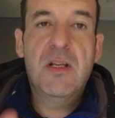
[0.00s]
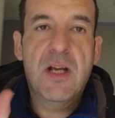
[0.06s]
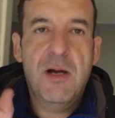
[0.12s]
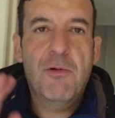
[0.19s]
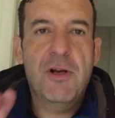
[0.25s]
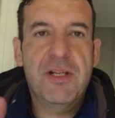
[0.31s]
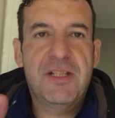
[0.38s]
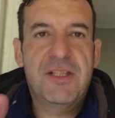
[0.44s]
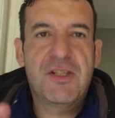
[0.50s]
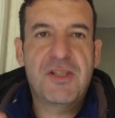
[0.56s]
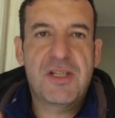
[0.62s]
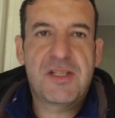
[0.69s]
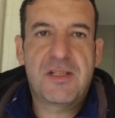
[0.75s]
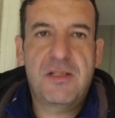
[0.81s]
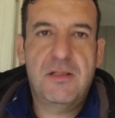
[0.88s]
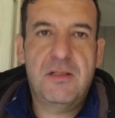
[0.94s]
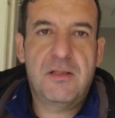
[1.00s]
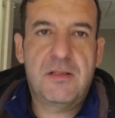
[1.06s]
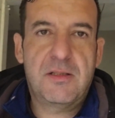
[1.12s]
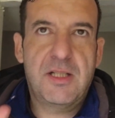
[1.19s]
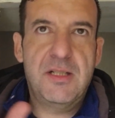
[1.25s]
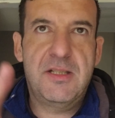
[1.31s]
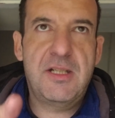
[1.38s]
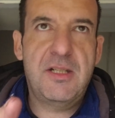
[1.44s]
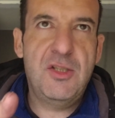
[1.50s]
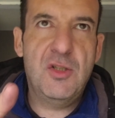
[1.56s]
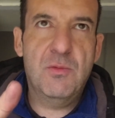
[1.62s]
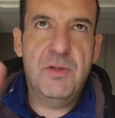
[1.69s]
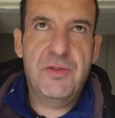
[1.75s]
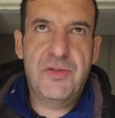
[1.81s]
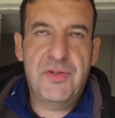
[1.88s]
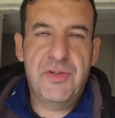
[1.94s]
I wanted to just continue
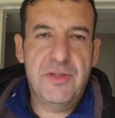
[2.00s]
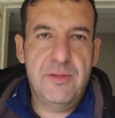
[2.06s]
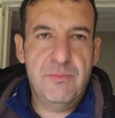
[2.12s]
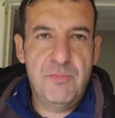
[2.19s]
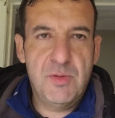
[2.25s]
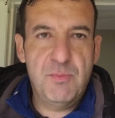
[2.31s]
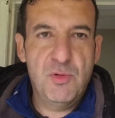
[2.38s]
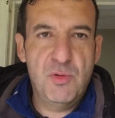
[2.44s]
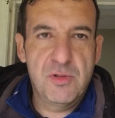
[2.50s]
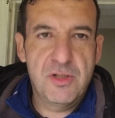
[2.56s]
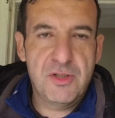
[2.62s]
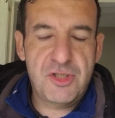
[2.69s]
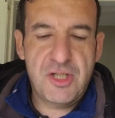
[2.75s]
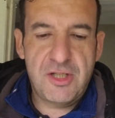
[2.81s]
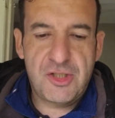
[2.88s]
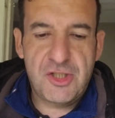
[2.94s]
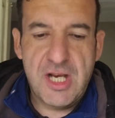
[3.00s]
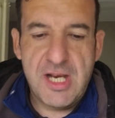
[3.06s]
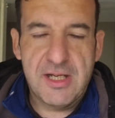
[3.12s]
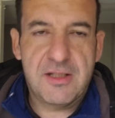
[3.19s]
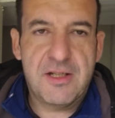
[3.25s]
with the boring chit chat,